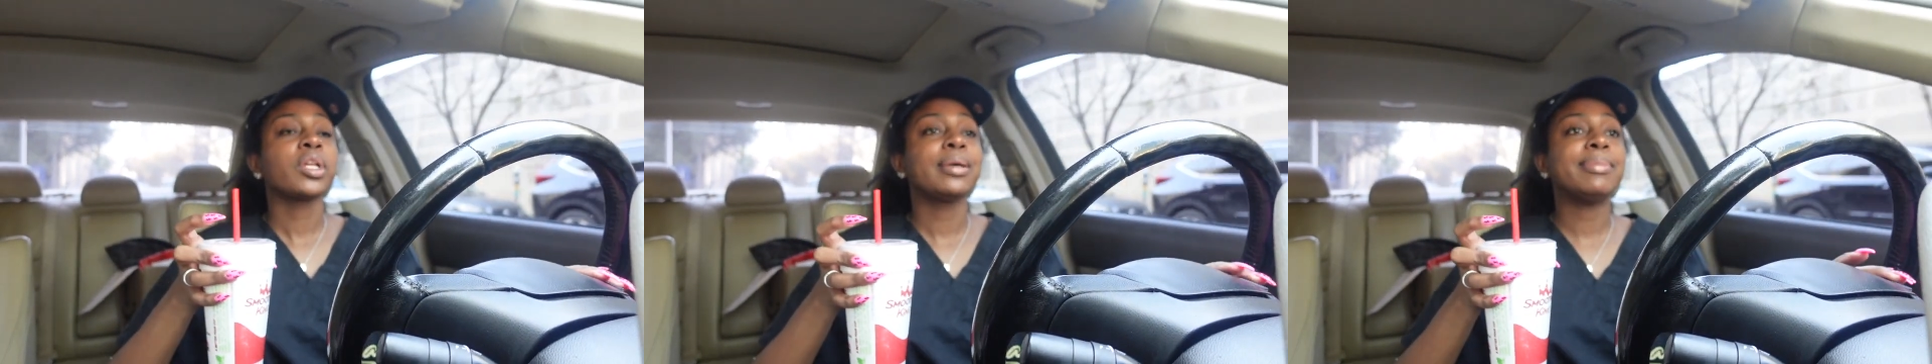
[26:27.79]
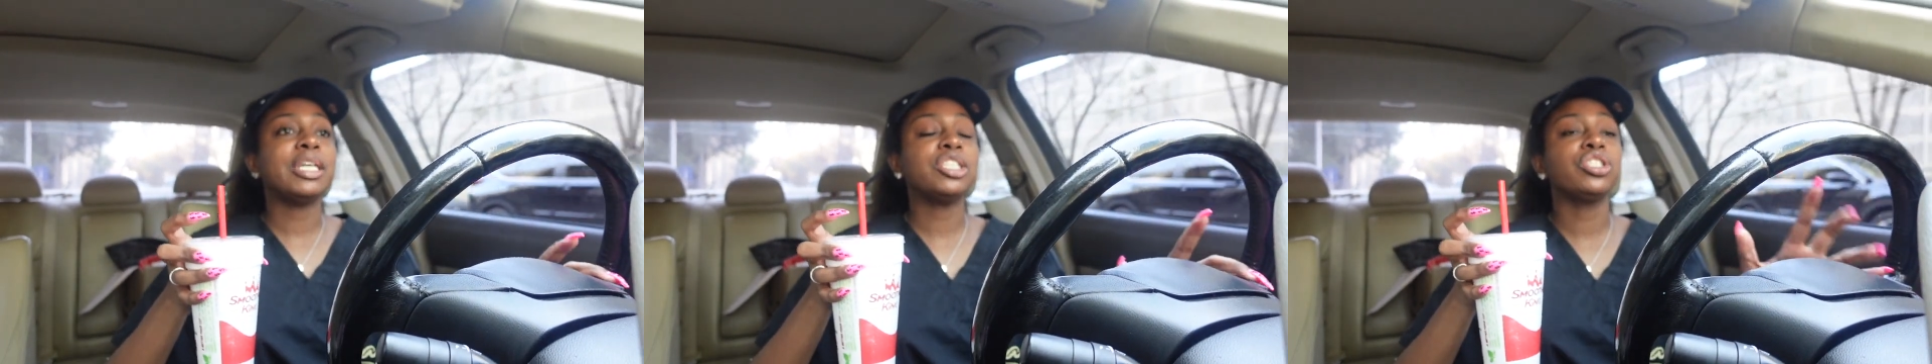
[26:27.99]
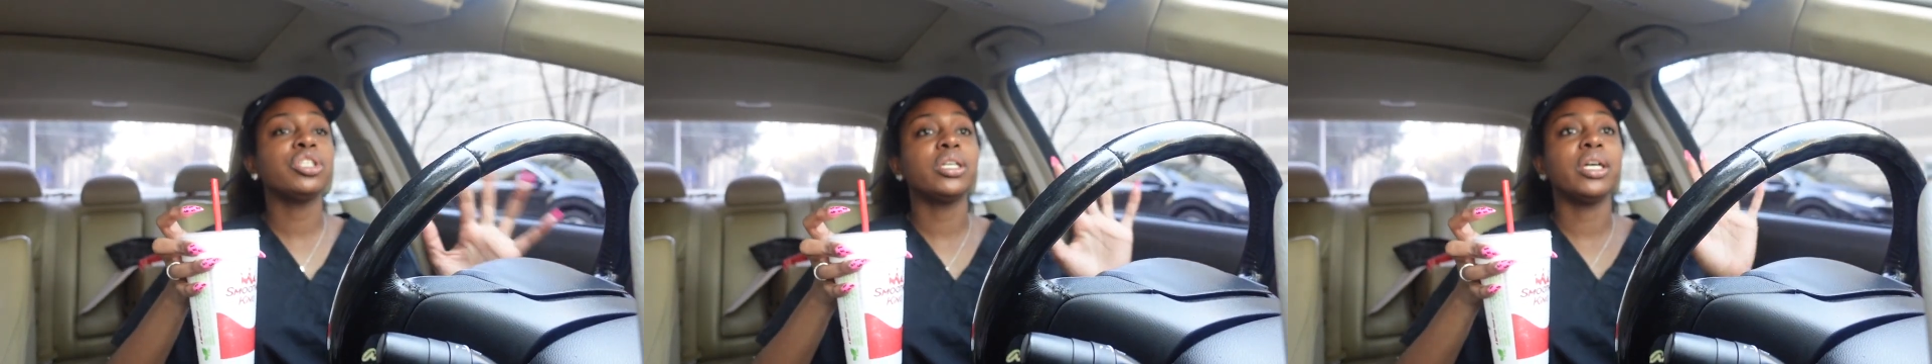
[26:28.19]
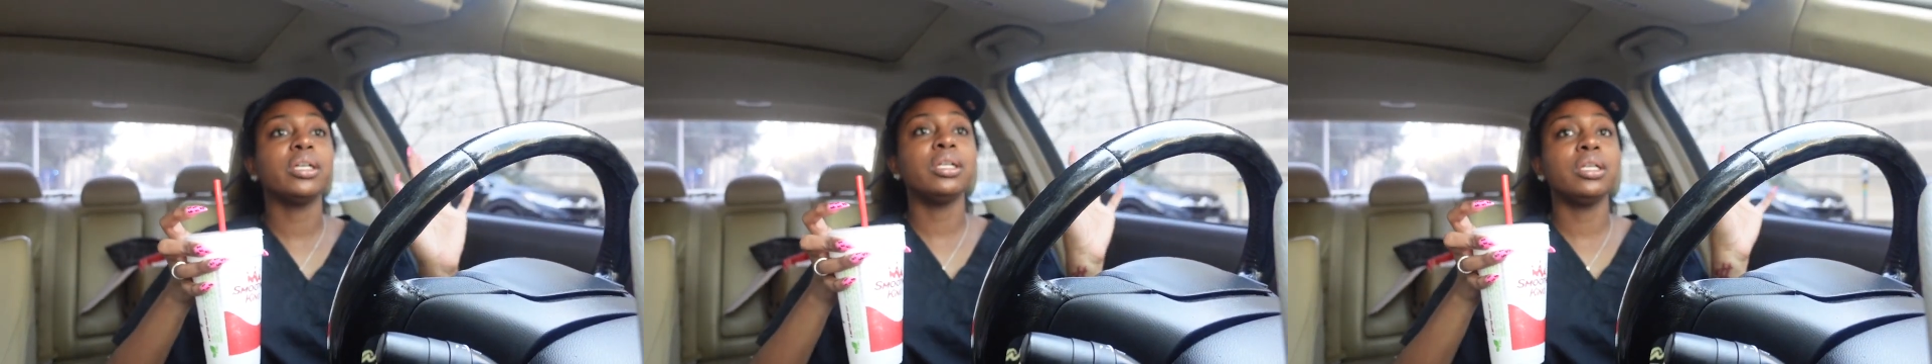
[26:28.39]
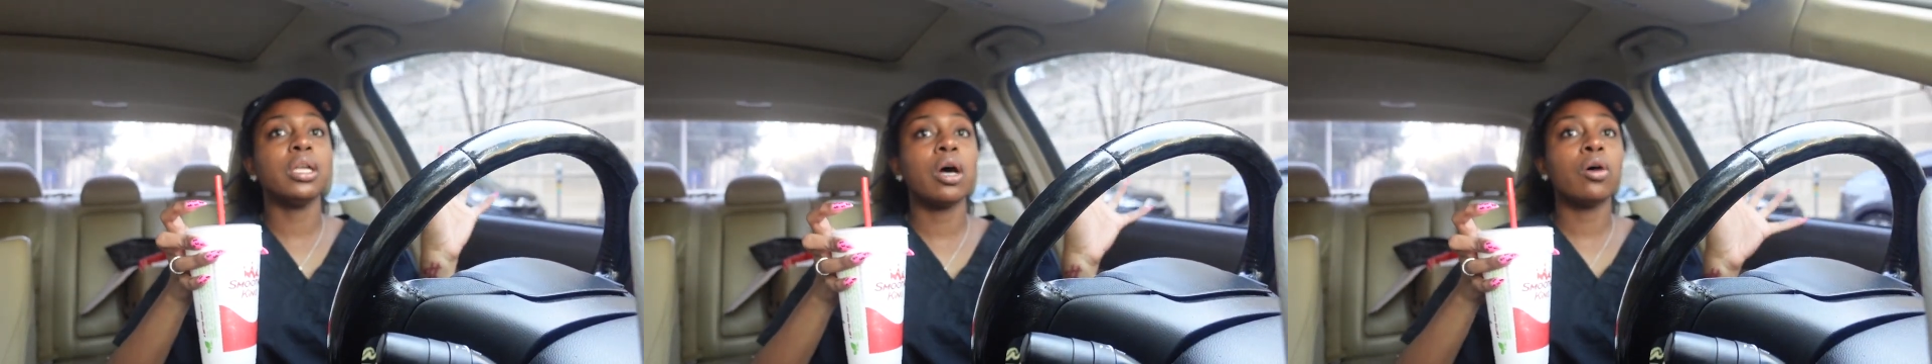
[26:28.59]
Make sure
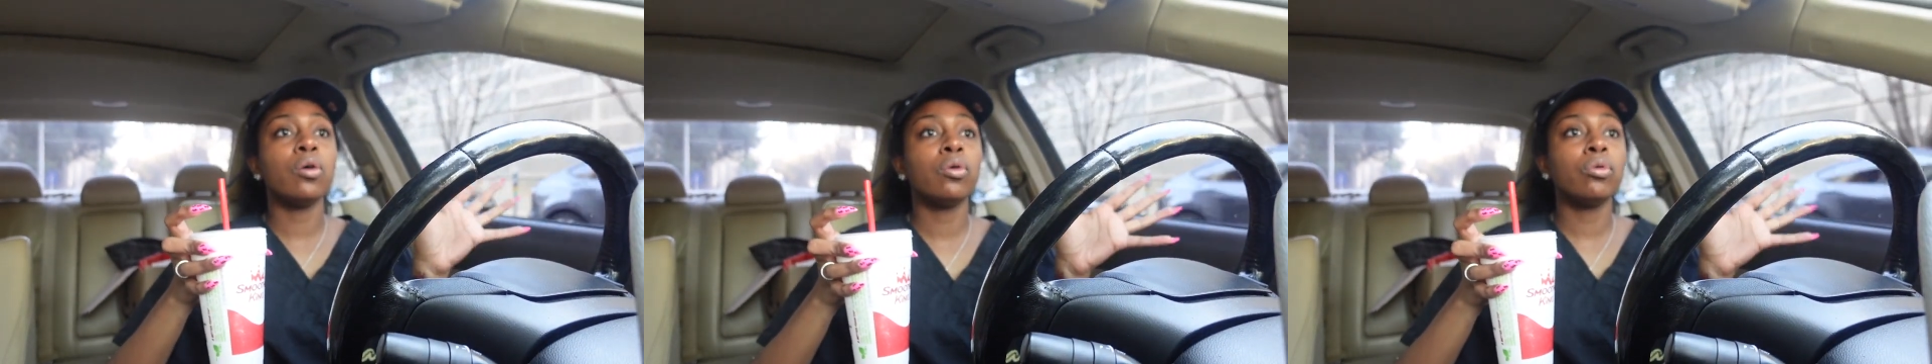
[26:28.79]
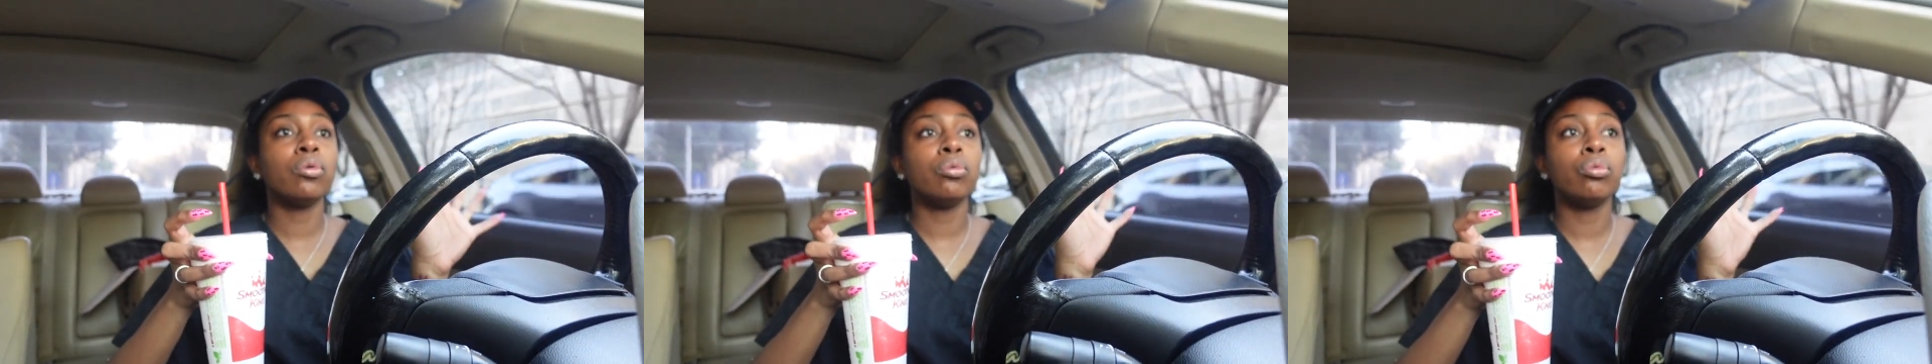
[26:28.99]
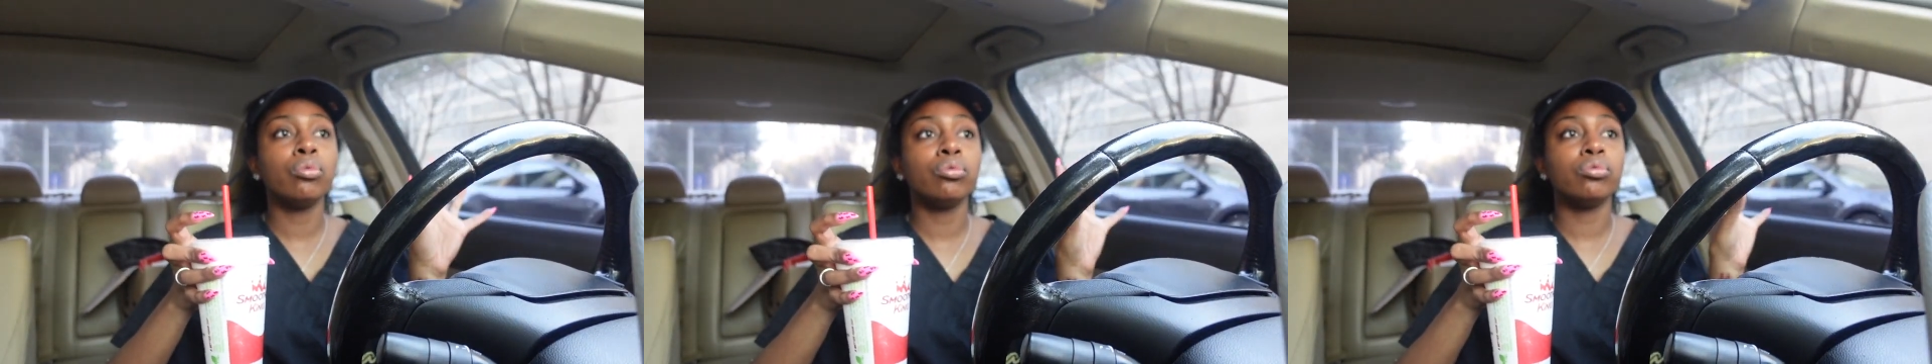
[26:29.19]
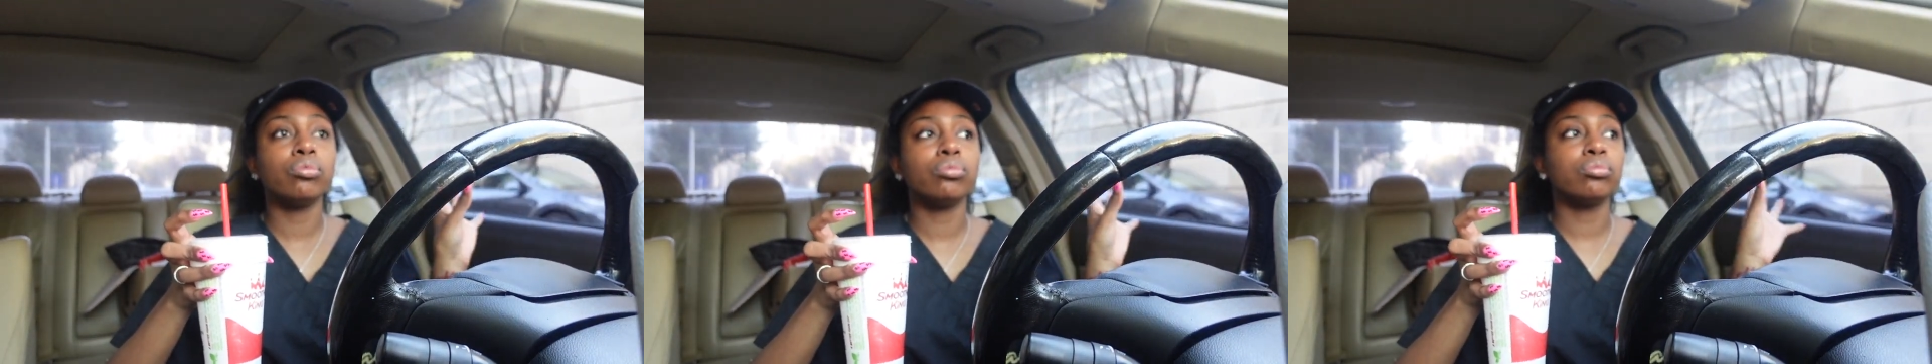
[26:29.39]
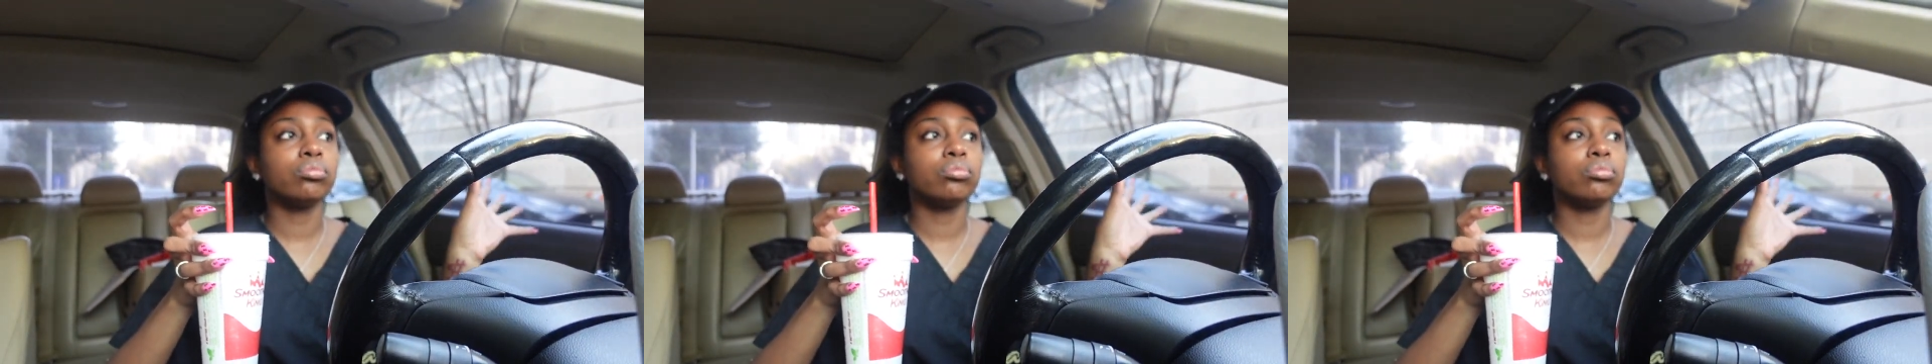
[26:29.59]
no